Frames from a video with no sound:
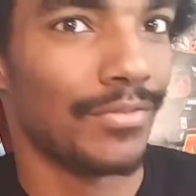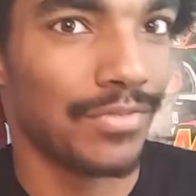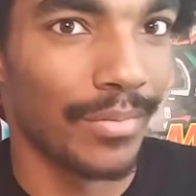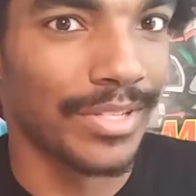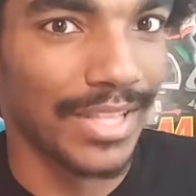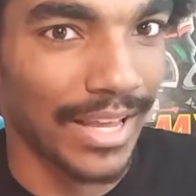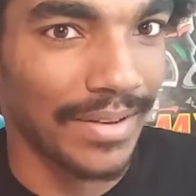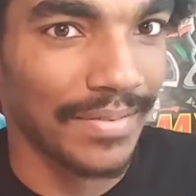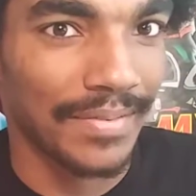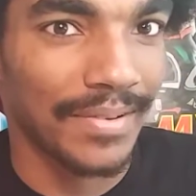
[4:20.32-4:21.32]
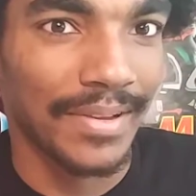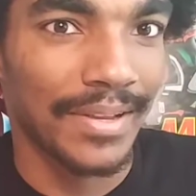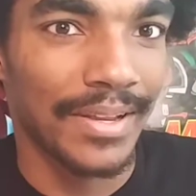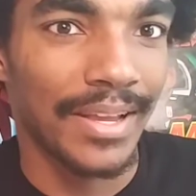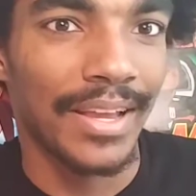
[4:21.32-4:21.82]
from a set.
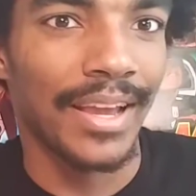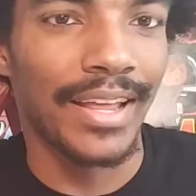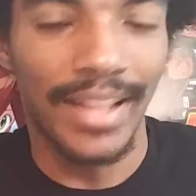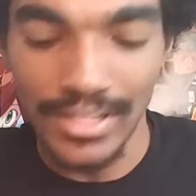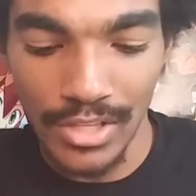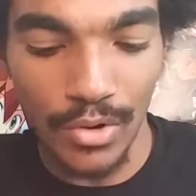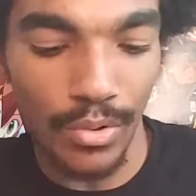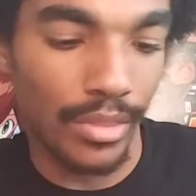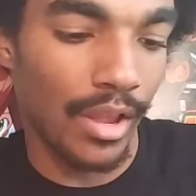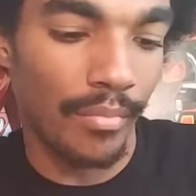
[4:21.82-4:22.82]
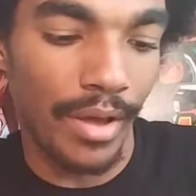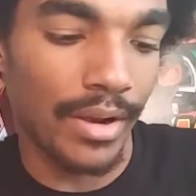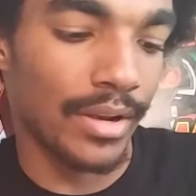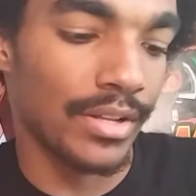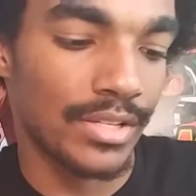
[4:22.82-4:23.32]
And that's the cool thing about
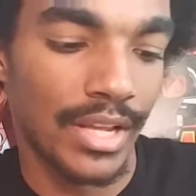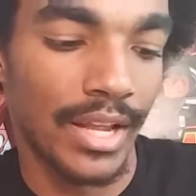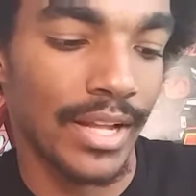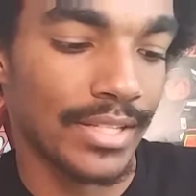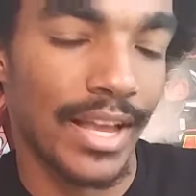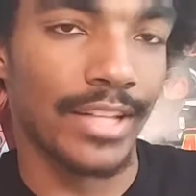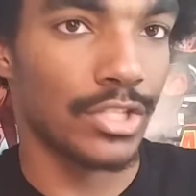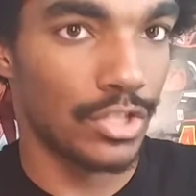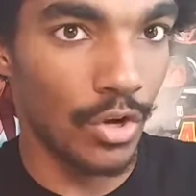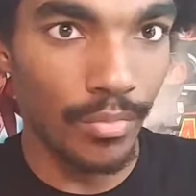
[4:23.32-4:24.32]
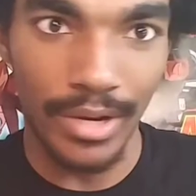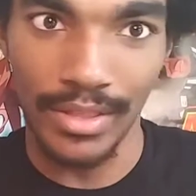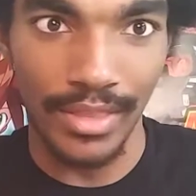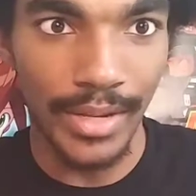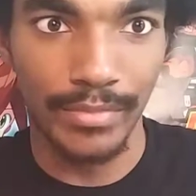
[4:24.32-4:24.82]
it is it's got so many
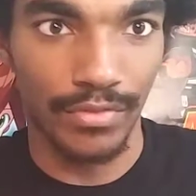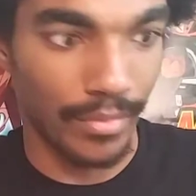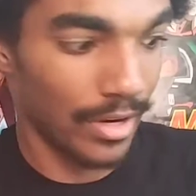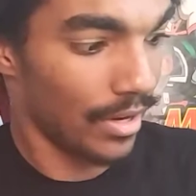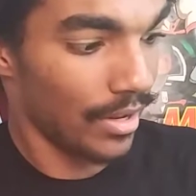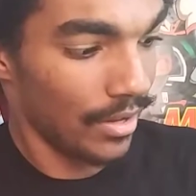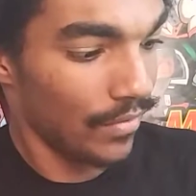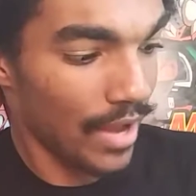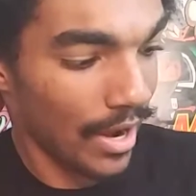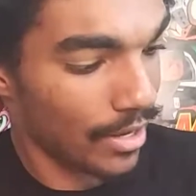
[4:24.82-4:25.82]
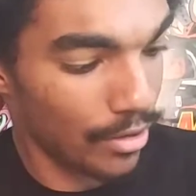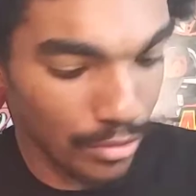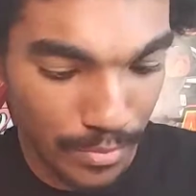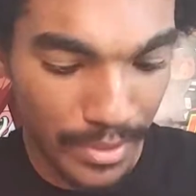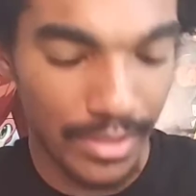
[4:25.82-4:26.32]
themes from it. You've got
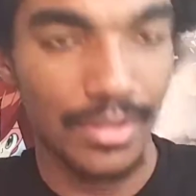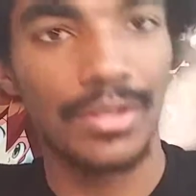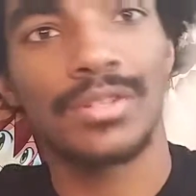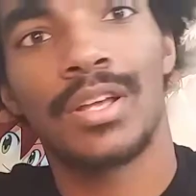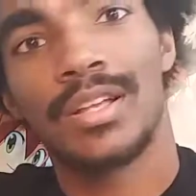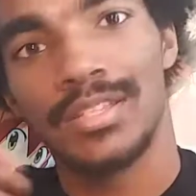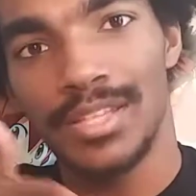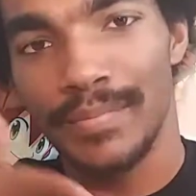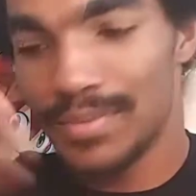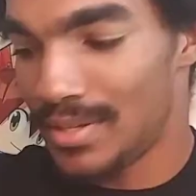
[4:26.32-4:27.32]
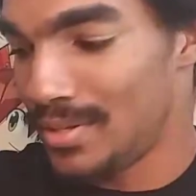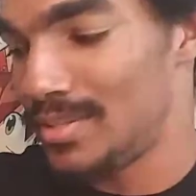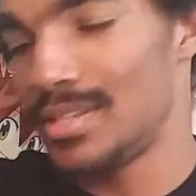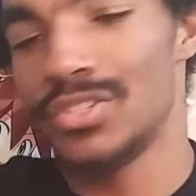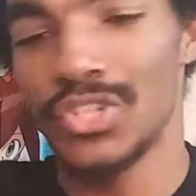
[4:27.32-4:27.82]
Ghostbusters,
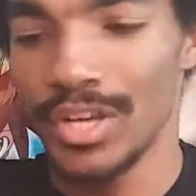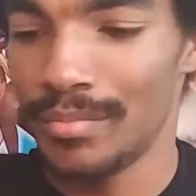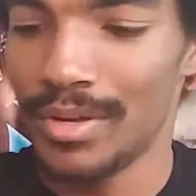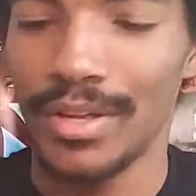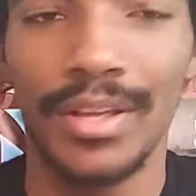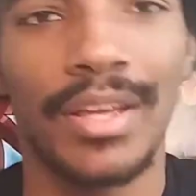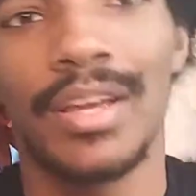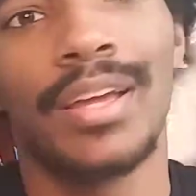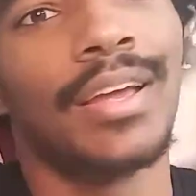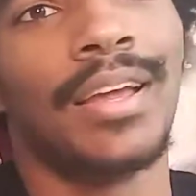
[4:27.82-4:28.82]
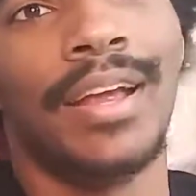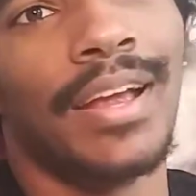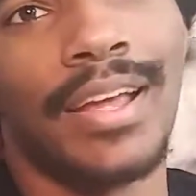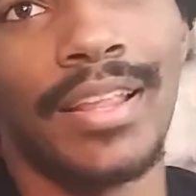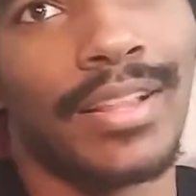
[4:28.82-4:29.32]
Simpsons, Chima,
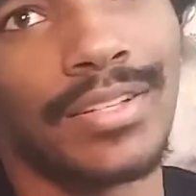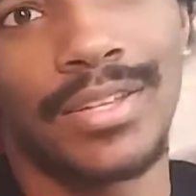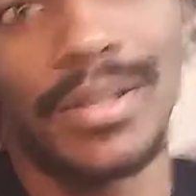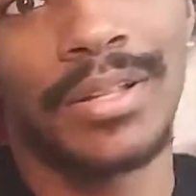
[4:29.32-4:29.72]
and then let's